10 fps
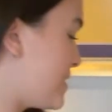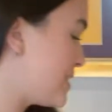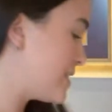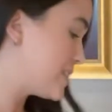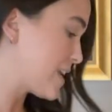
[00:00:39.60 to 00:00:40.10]
an
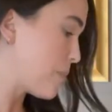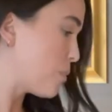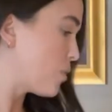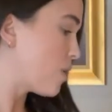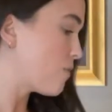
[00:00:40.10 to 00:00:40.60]

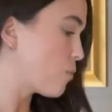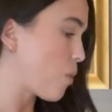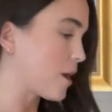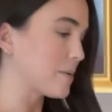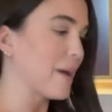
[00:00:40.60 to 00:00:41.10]
example of a
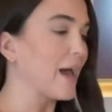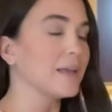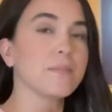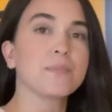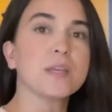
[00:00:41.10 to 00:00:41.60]
water mat